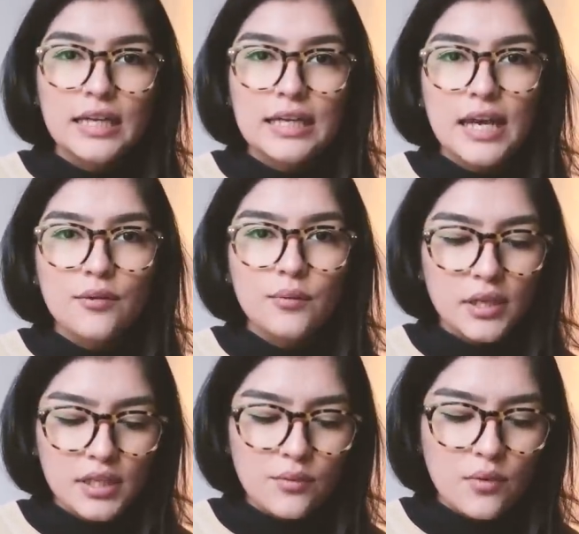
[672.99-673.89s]
Like I
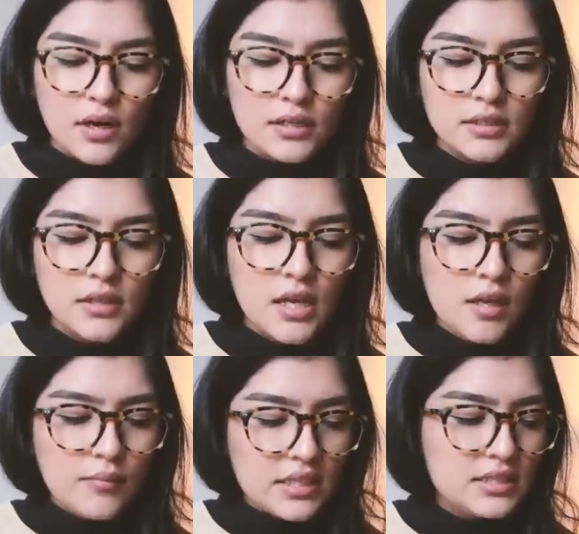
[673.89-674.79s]
really want
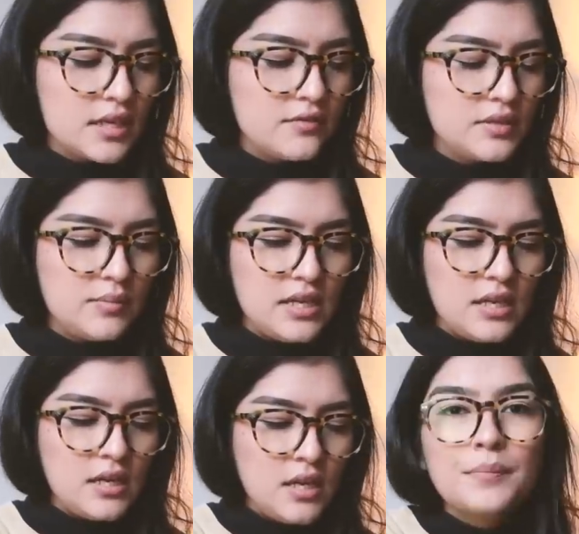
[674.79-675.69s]
my stuff to
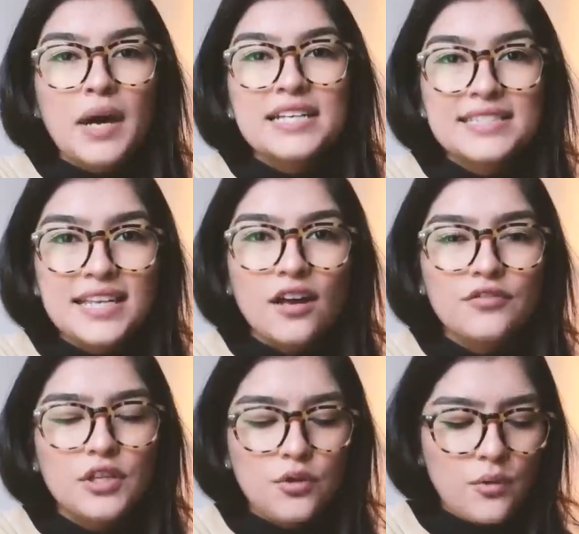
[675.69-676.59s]
be
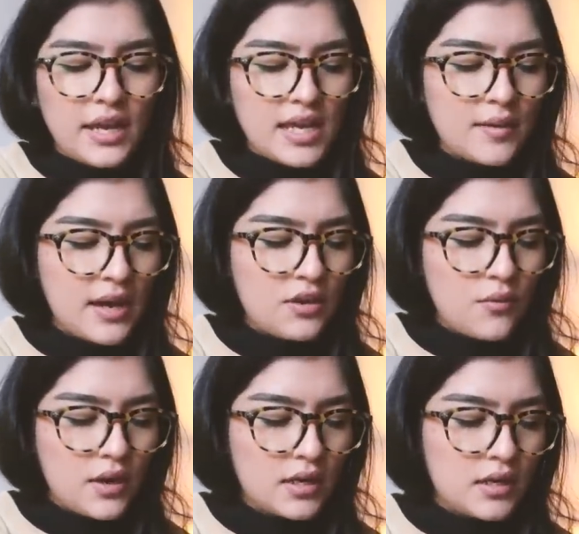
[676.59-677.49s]
myself and who I am. I
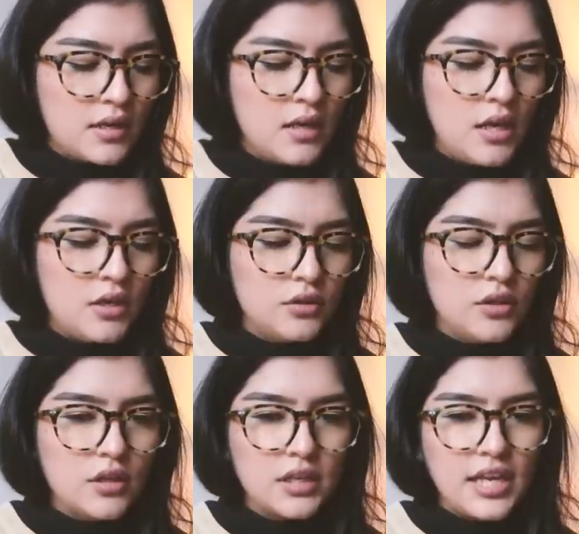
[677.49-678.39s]
don't wanna
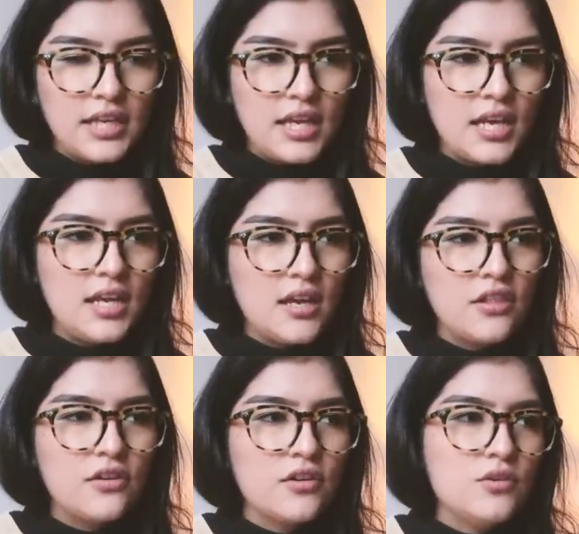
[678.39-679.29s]
look like any
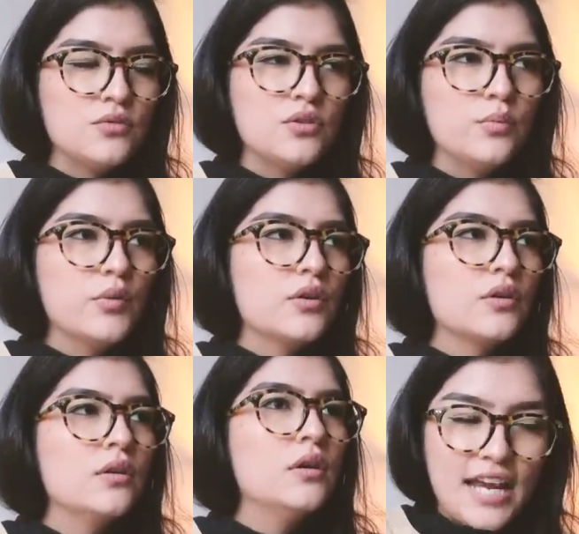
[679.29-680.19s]
other YouTuber.